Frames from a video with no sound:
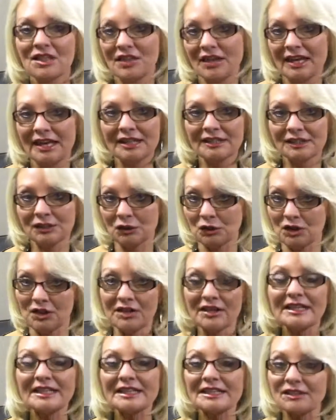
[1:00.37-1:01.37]
The answer
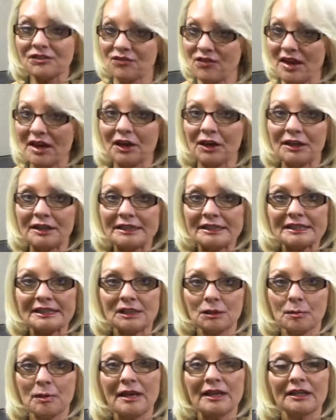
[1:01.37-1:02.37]
to this varies
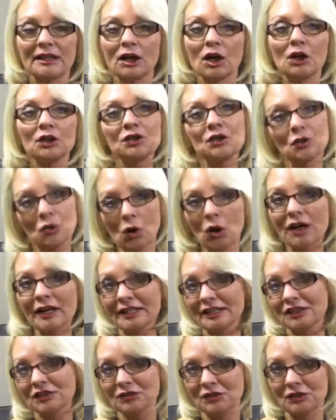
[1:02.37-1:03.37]
depending on
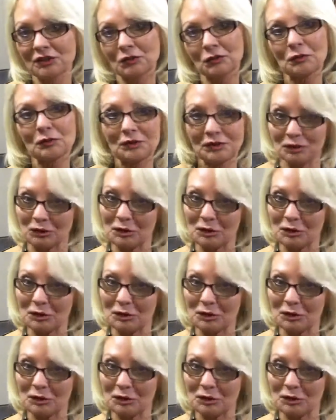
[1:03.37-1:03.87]
your individual